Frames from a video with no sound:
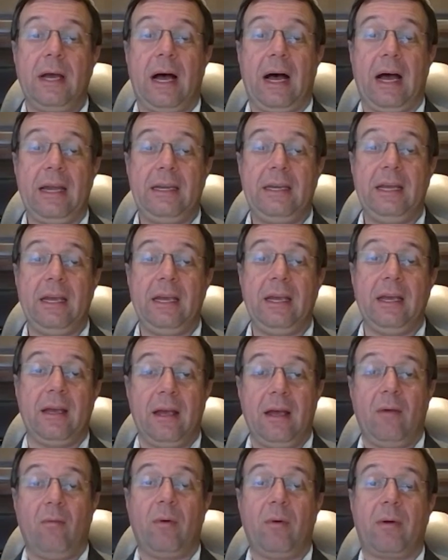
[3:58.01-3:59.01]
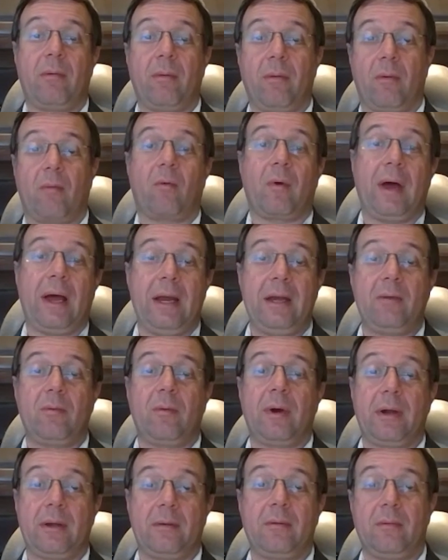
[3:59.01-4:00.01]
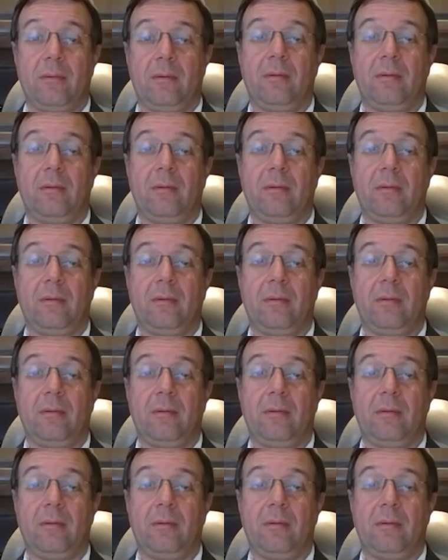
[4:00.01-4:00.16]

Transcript: I think we're right, we're